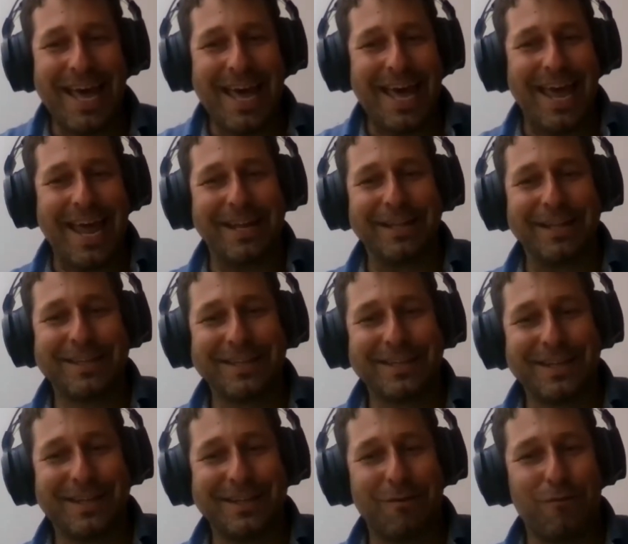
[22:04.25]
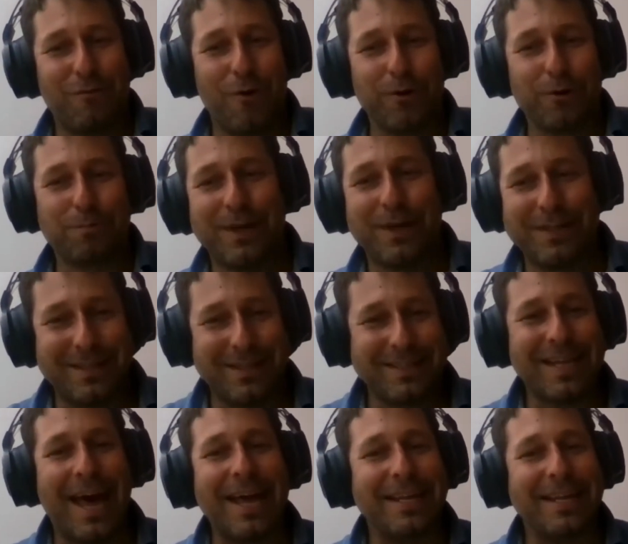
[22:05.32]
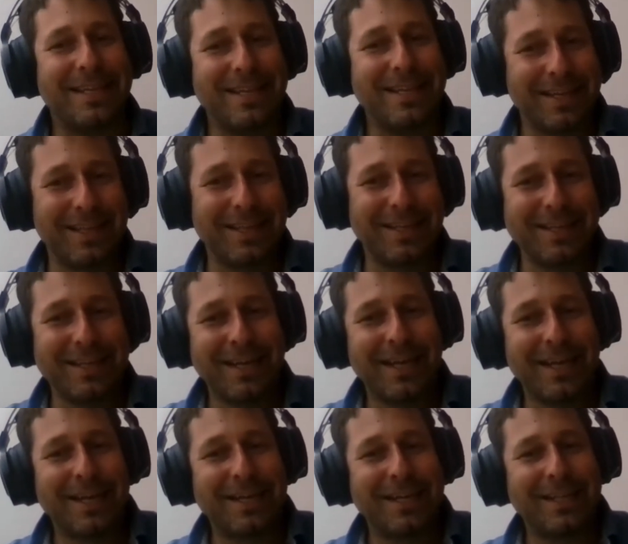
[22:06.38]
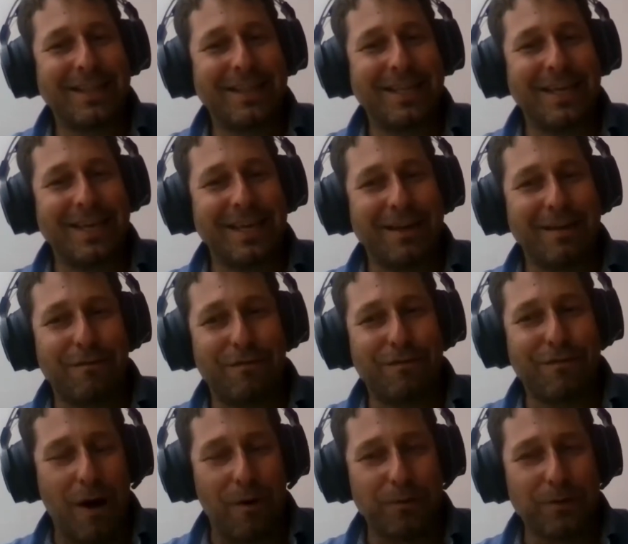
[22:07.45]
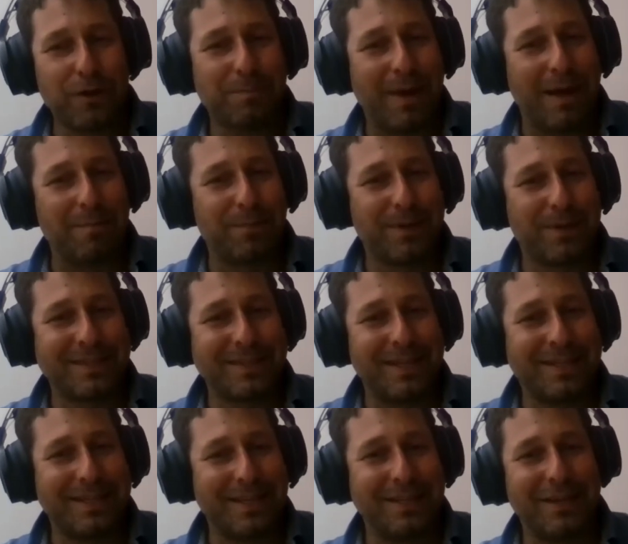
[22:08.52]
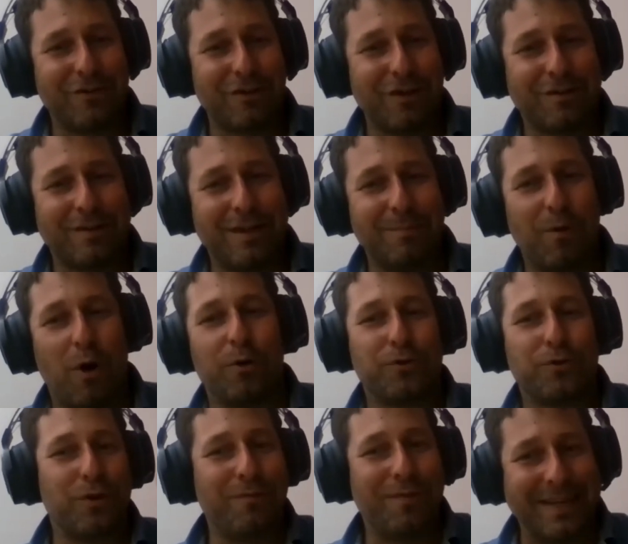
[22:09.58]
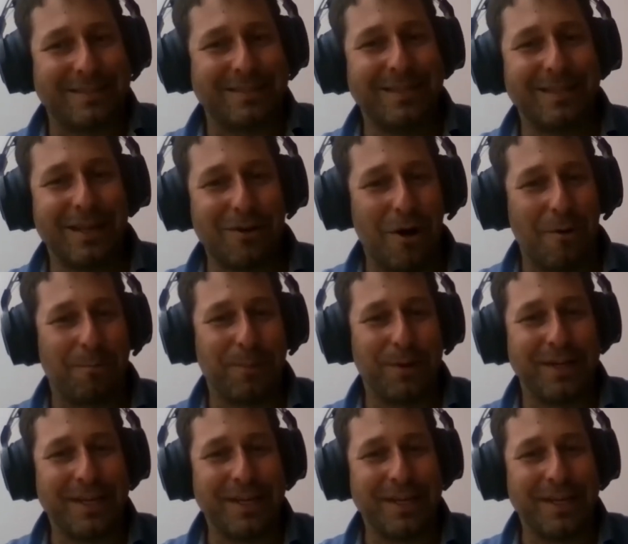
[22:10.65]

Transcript: And the third part is ideally the founding members and the initial team also invests in the company.